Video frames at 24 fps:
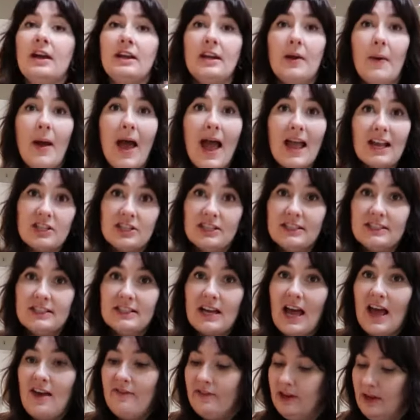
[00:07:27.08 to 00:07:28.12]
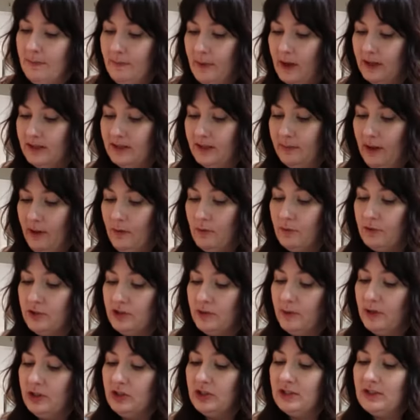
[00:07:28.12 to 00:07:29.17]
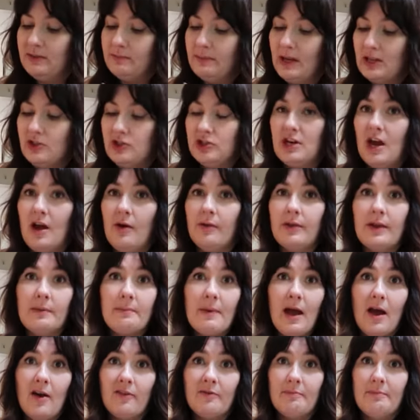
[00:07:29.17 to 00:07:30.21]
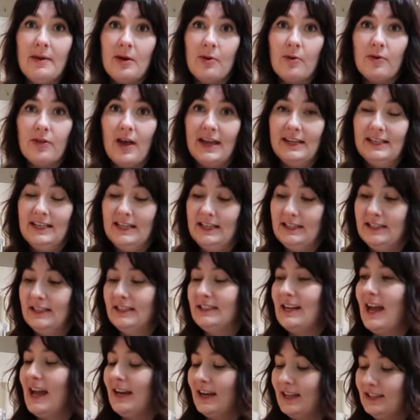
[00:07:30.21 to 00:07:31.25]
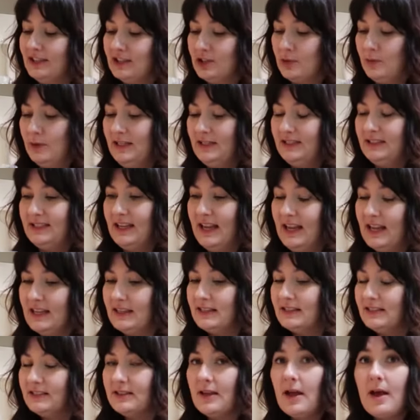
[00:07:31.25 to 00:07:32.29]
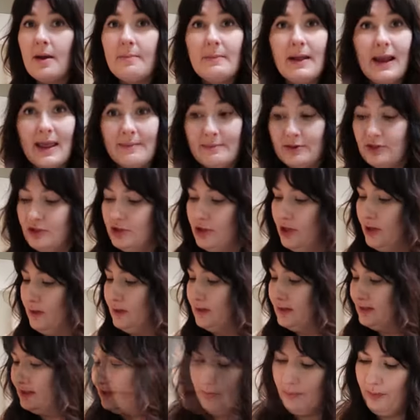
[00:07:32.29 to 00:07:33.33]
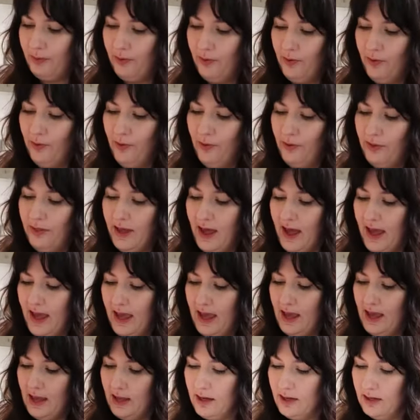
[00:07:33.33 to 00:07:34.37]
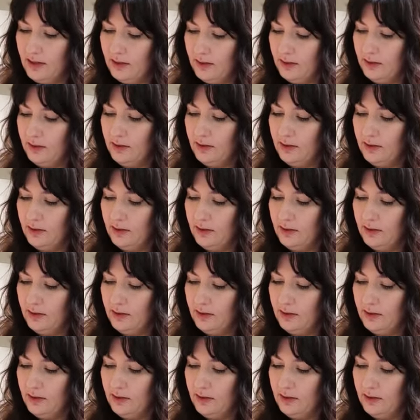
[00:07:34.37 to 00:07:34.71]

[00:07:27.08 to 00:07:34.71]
Now I actually didn't have any buttermilk, so I just measured out the amount of milk that I needed and I squeezed in some lemon juice. I'm gonna pour that in